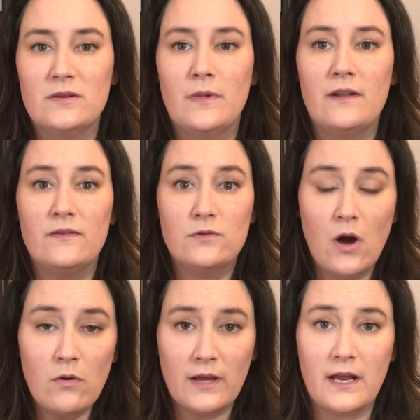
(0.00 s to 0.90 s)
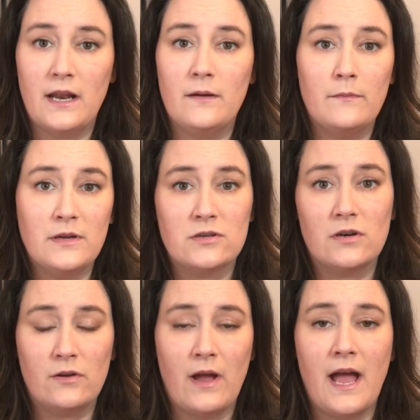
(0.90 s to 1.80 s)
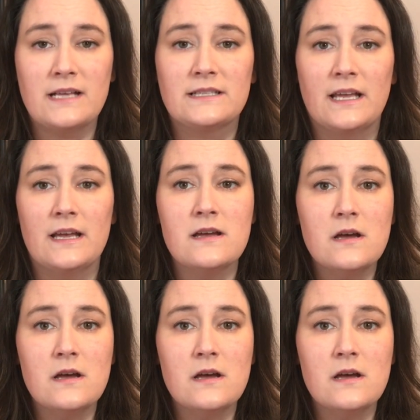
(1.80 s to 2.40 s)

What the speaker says: But if you don't get it, be sure to ask it.